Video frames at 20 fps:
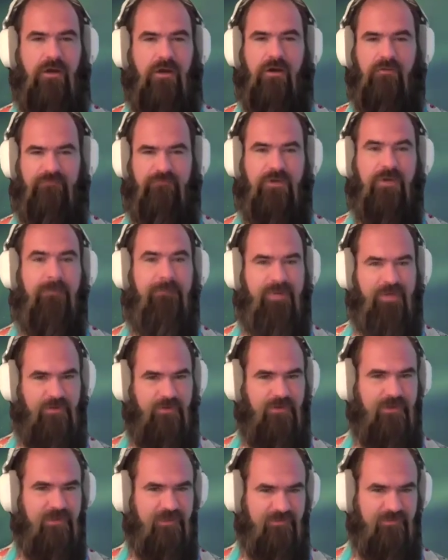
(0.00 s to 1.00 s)
often
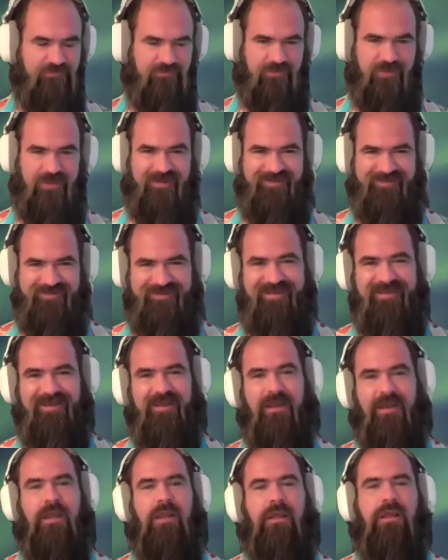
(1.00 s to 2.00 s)
appearing as light
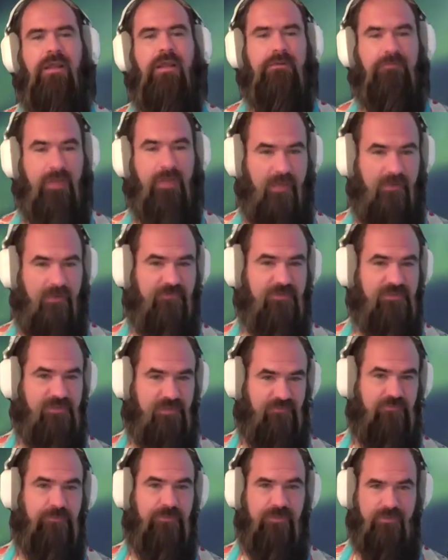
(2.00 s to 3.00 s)
out of a
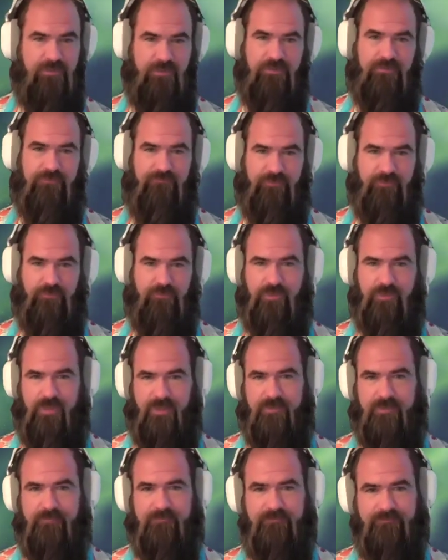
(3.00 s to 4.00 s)
desperate need to feel
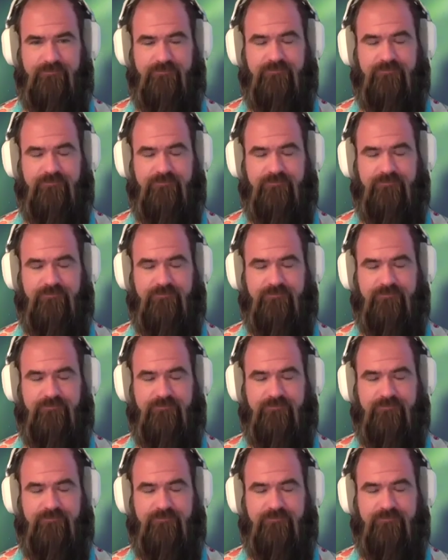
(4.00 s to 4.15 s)
right.